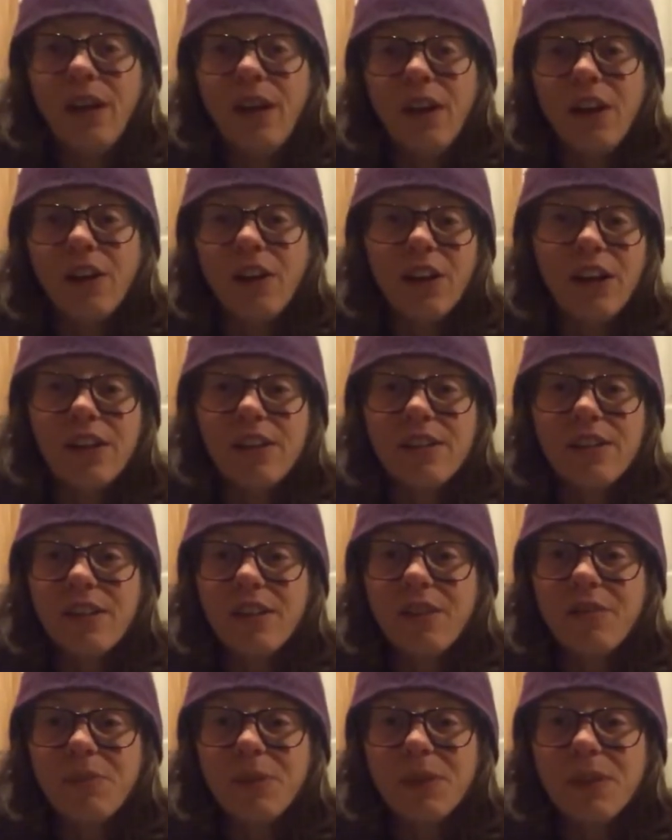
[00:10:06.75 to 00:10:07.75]
your
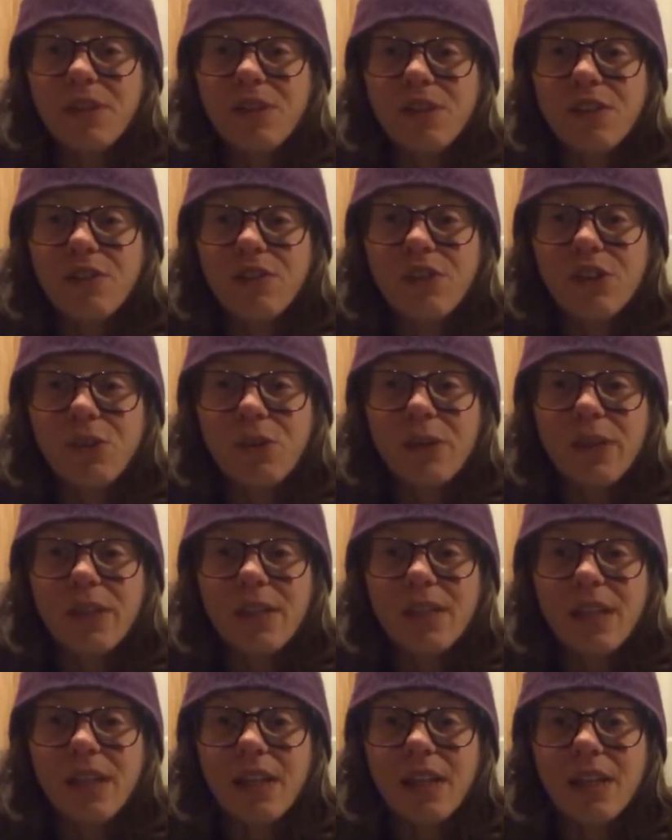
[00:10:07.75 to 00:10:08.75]
handstand position for 20
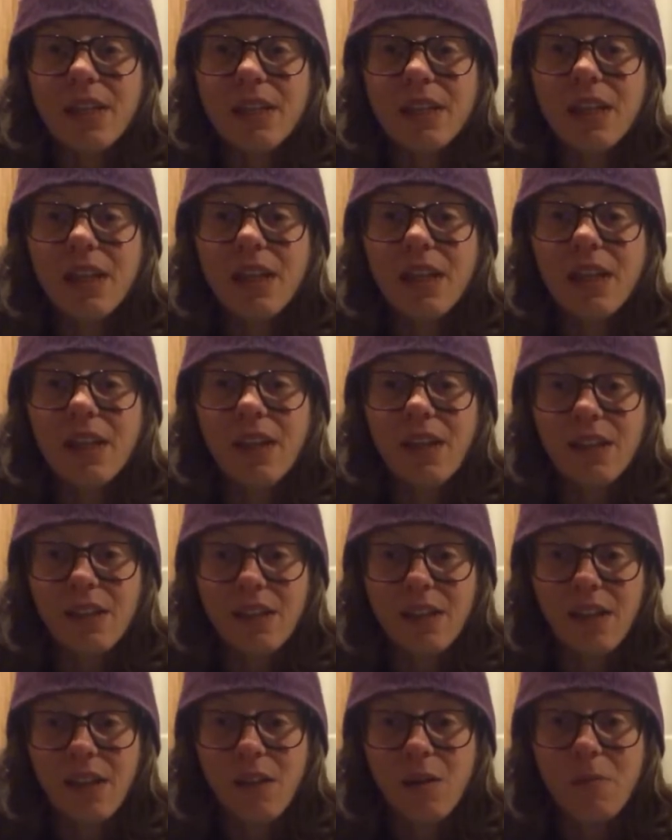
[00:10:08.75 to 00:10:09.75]
seconds, that's
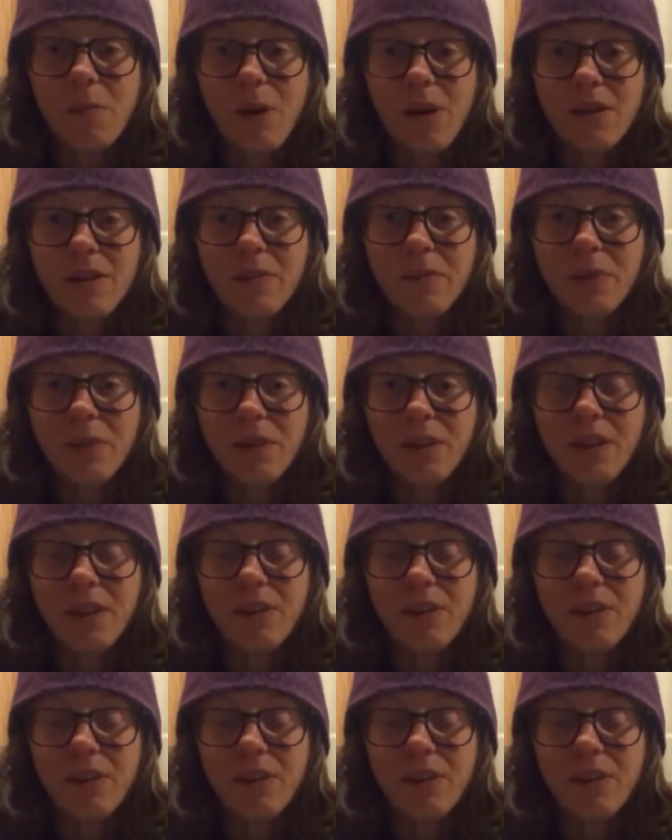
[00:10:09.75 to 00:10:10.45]
another possibility,